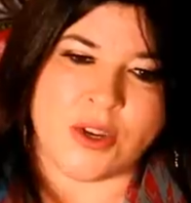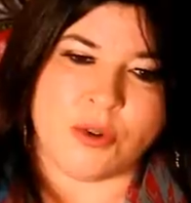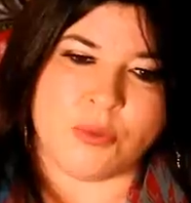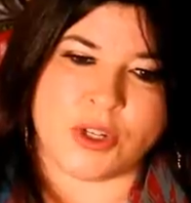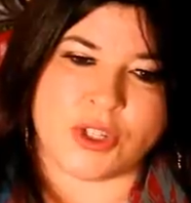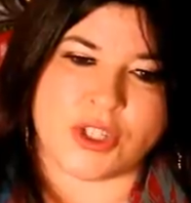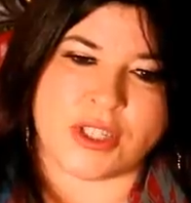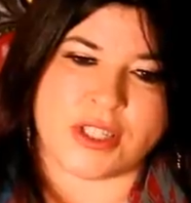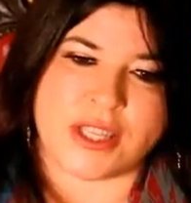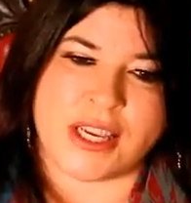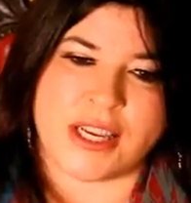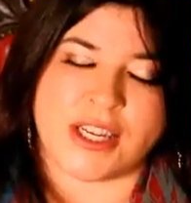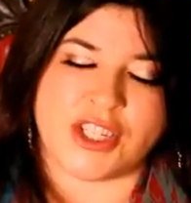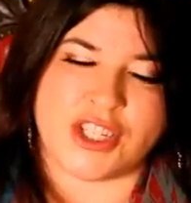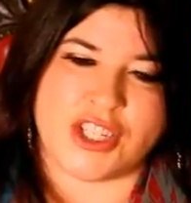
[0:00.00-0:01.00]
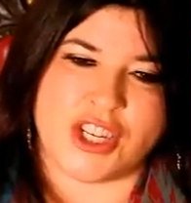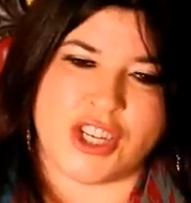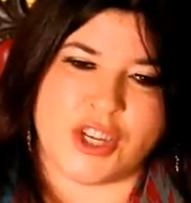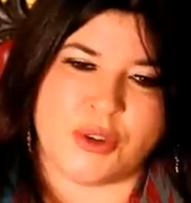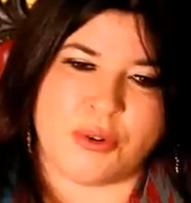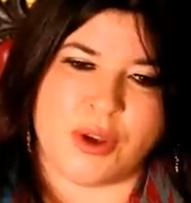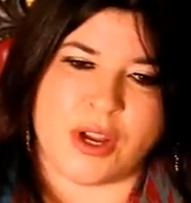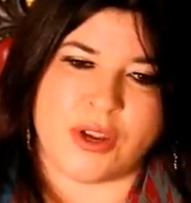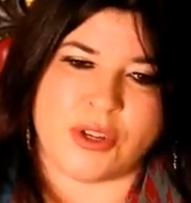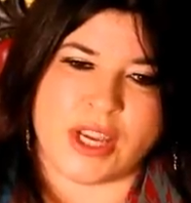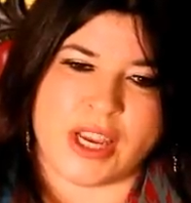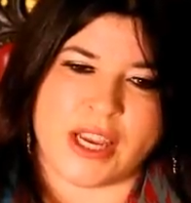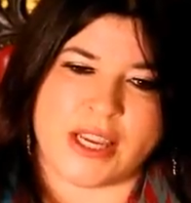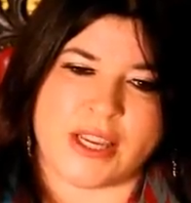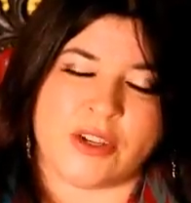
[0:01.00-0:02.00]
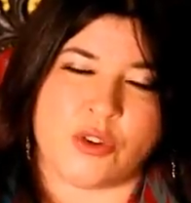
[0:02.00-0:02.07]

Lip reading: which is saying to you, okay,